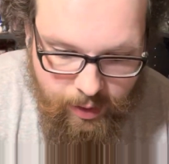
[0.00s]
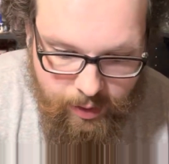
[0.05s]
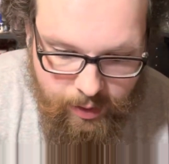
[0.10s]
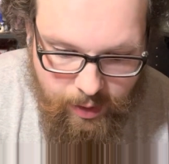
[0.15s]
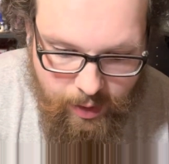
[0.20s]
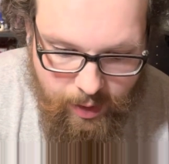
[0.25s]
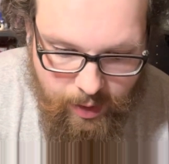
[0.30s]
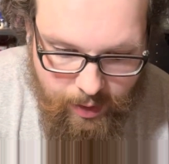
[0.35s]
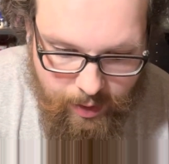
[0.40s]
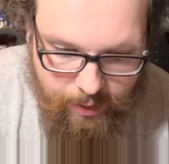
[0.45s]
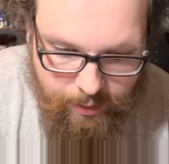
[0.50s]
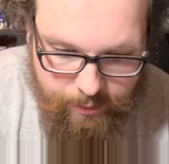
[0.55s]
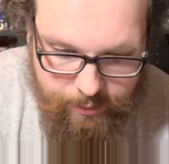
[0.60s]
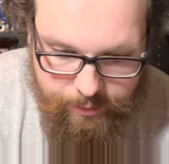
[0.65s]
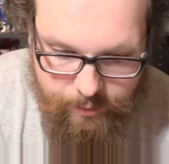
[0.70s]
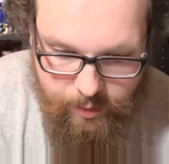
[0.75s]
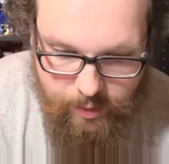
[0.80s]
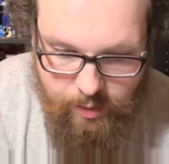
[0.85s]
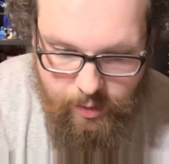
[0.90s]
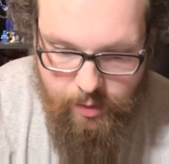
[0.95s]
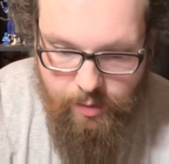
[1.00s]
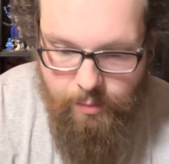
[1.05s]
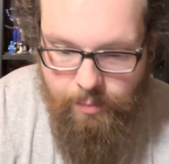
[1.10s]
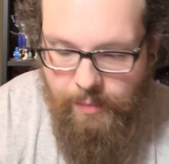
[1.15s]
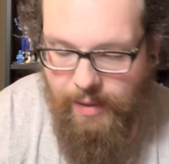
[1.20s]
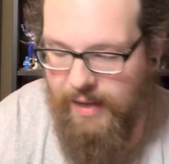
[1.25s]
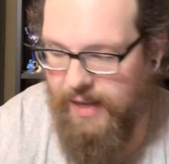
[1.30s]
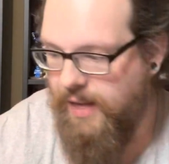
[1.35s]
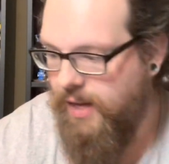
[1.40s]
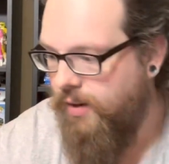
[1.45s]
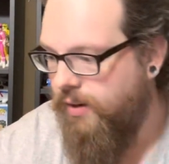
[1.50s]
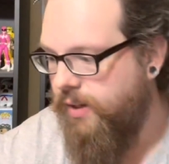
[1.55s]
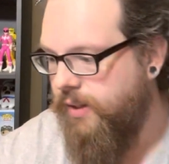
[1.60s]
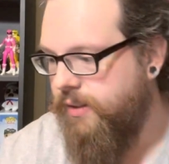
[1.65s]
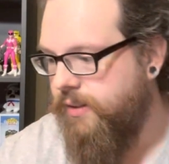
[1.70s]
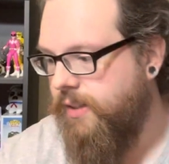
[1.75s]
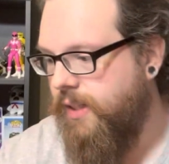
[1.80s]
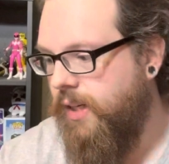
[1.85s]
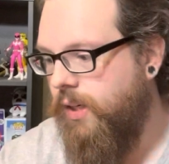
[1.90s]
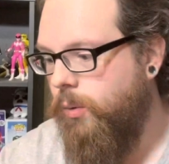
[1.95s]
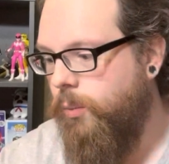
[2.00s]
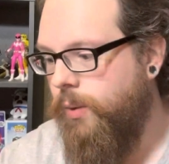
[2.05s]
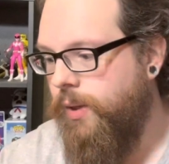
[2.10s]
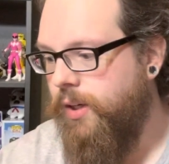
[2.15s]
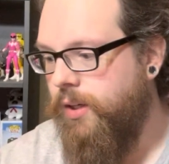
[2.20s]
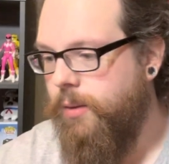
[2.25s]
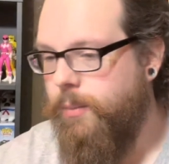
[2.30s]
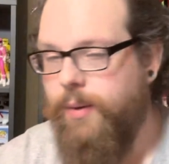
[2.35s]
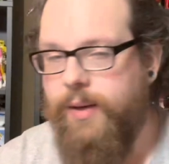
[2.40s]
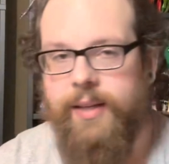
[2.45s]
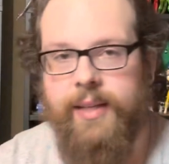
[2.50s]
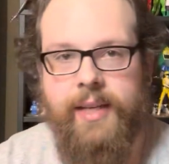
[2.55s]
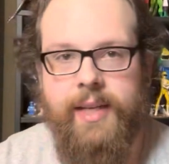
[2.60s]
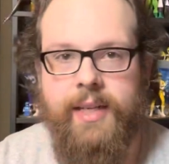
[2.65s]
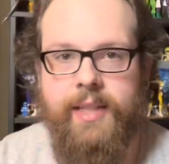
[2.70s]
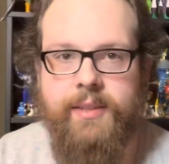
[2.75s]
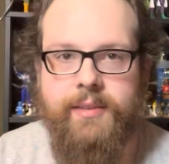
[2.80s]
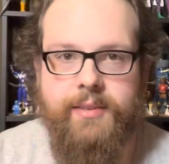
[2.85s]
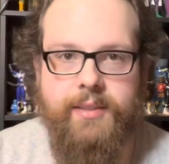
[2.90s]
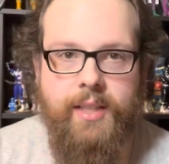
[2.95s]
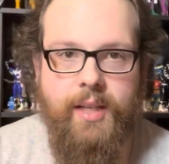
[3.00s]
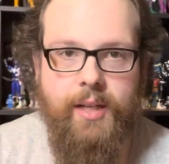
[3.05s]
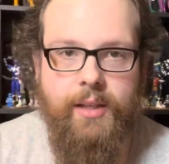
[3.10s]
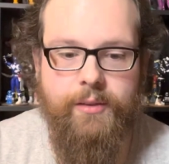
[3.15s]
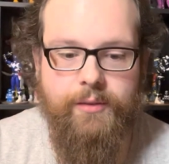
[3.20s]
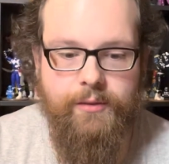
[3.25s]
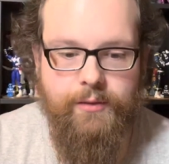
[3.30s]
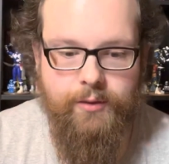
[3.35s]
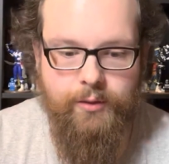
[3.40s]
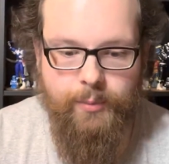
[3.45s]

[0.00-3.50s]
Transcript: my area is kind of weird about getting stuff,